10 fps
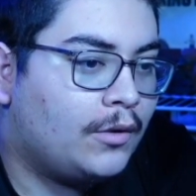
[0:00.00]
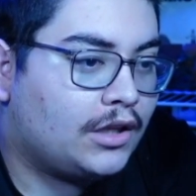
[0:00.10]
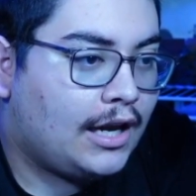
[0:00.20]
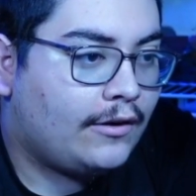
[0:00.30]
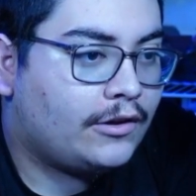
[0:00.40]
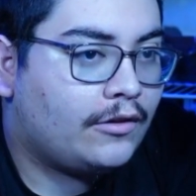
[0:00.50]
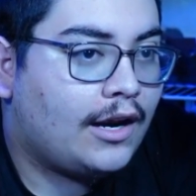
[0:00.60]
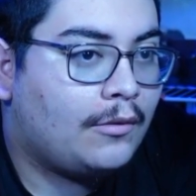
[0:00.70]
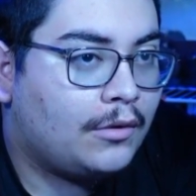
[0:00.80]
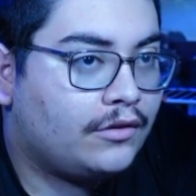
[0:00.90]
was a character
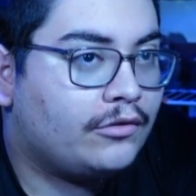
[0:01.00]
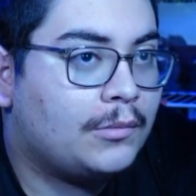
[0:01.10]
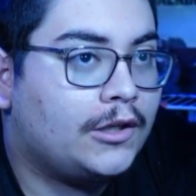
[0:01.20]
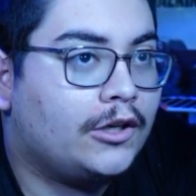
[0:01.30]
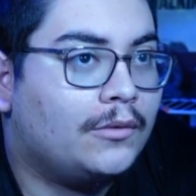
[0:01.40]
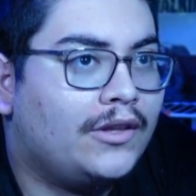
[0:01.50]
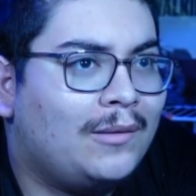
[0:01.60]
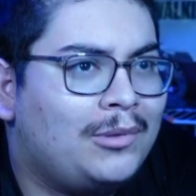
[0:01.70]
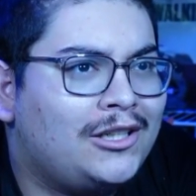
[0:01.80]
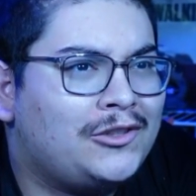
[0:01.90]
that I was familiar with,
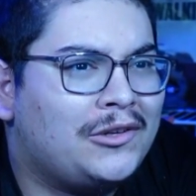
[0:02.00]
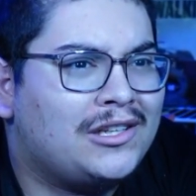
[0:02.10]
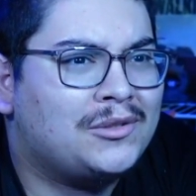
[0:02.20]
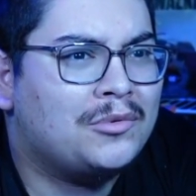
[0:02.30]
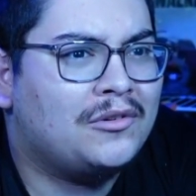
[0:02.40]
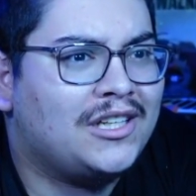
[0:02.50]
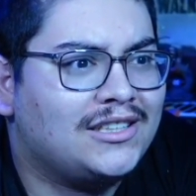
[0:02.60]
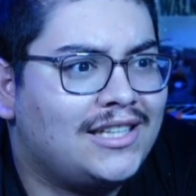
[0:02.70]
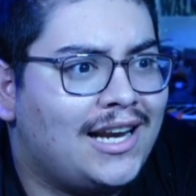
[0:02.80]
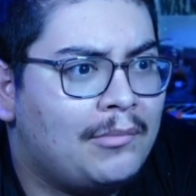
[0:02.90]
and I'm pretty sure it said she was
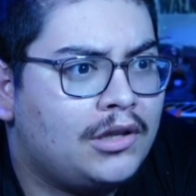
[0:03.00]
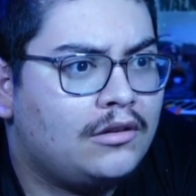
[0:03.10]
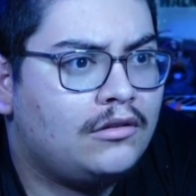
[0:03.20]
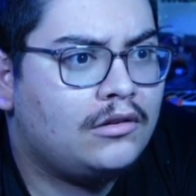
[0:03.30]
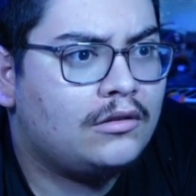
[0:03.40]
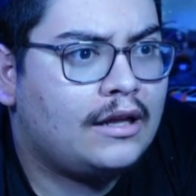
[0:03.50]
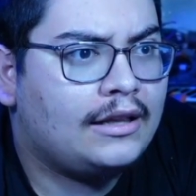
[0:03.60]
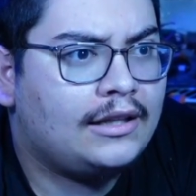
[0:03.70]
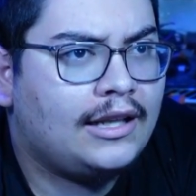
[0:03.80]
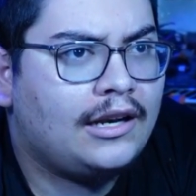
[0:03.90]
only in ten episodes,
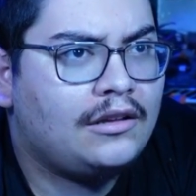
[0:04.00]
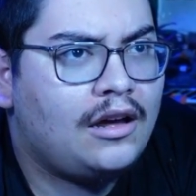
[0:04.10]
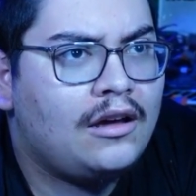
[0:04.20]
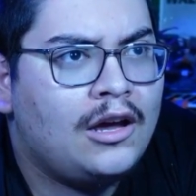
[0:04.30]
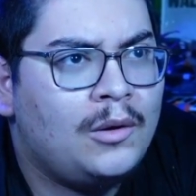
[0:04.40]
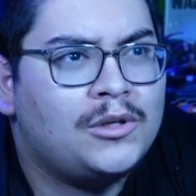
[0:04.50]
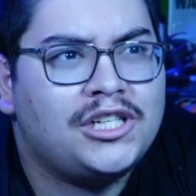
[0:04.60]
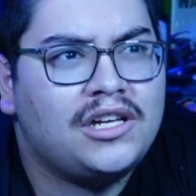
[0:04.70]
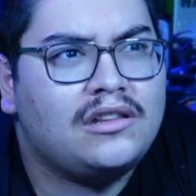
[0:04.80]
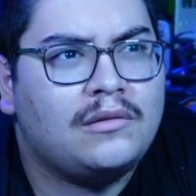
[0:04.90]
I think that I saw,
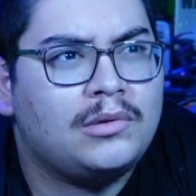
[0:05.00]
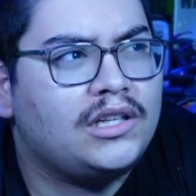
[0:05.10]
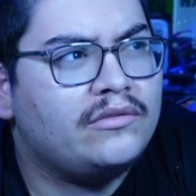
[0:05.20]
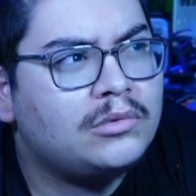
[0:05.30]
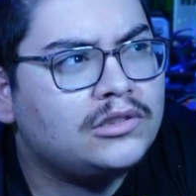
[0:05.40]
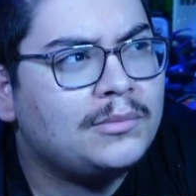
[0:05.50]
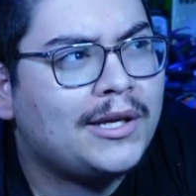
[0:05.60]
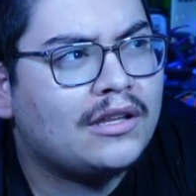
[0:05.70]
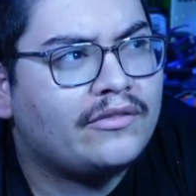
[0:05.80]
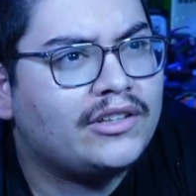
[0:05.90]
which is unbelievable to
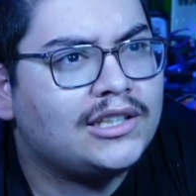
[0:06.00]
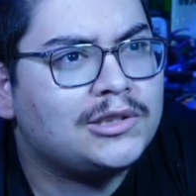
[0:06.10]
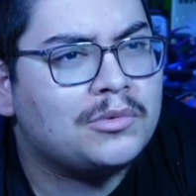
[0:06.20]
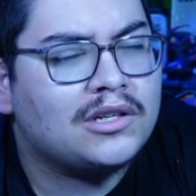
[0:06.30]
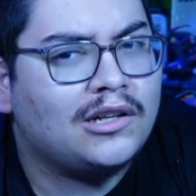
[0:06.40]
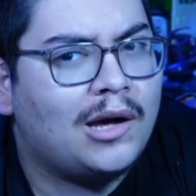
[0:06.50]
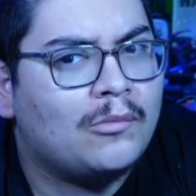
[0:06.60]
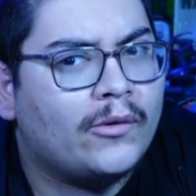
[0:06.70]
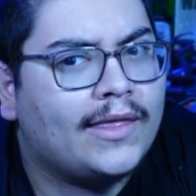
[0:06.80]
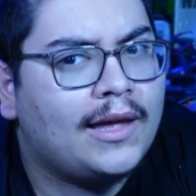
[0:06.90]
me, because I feel like she was in a
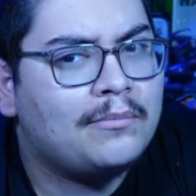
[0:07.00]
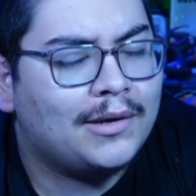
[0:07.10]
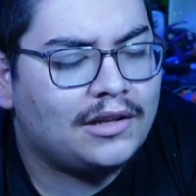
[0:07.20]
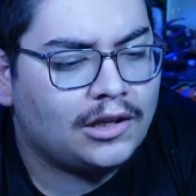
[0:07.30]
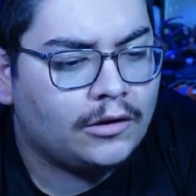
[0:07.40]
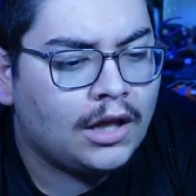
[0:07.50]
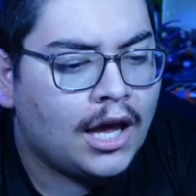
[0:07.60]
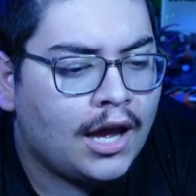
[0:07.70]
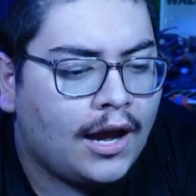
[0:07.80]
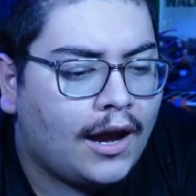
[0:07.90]
lot more than that, but still,
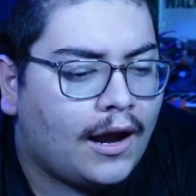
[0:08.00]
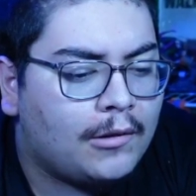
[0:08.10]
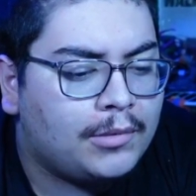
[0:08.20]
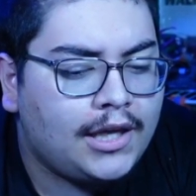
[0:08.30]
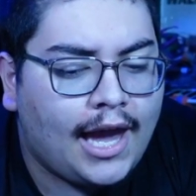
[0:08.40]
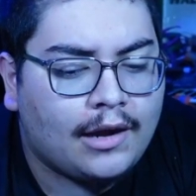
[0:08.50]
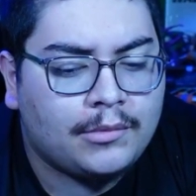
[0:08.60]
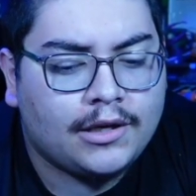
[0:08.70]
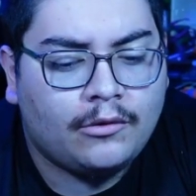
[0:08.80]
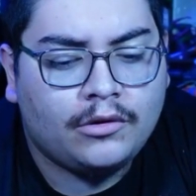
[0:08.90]
um, but yeah,
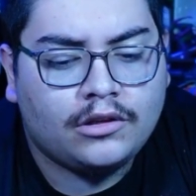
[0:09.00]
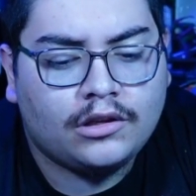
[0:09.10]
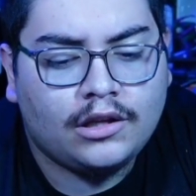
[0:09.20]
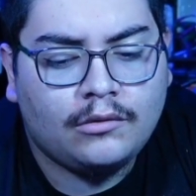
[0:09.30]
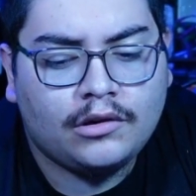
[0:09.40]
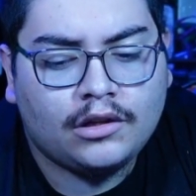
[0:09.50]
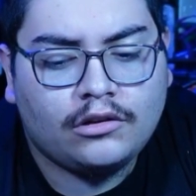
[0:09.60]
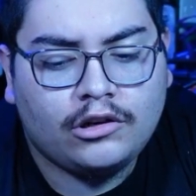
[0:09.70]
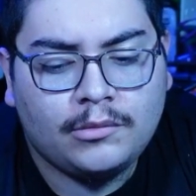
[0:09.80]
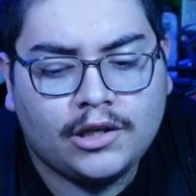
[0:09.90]
I mean, it was just, it was
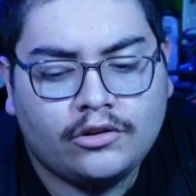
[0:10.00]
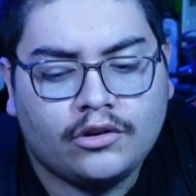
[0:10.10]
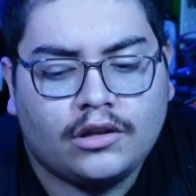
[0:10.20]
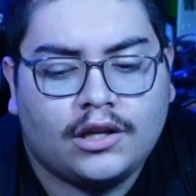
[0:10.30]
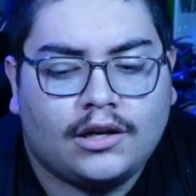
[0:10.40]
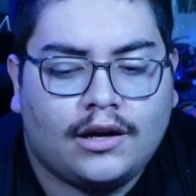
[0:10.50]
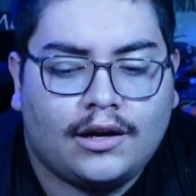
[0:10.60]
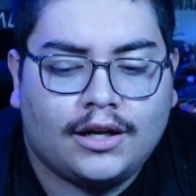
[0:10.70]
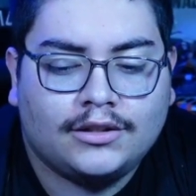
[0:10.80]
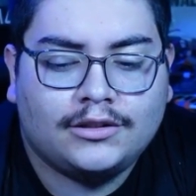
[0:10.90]
extremely interesting,
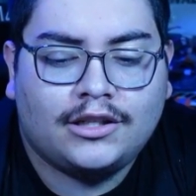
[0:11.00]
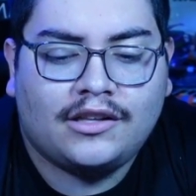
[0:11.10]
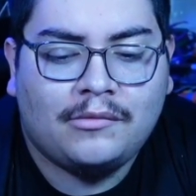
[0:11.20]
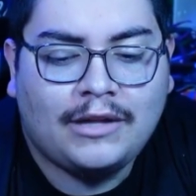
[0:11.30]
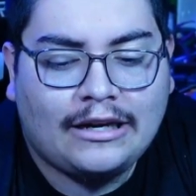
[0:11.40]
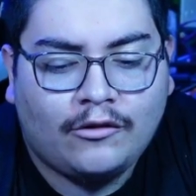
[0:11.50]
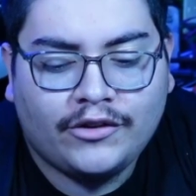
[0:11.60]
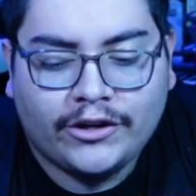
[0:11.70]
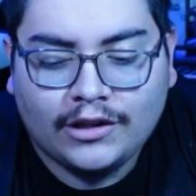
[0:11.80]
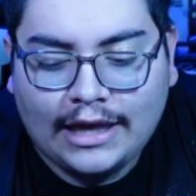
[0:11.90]
uh, because I'm, like,
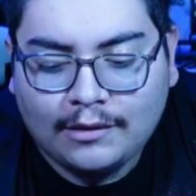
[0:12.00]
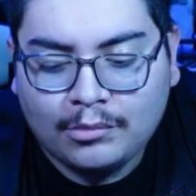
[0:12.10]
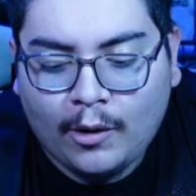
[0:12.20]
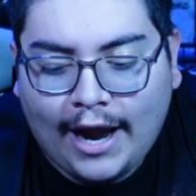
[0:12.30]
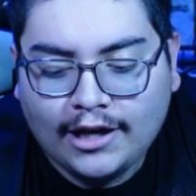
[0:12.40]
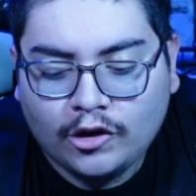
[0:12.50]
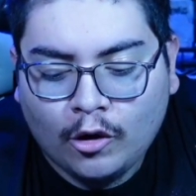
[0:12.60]
over here, like, bro, I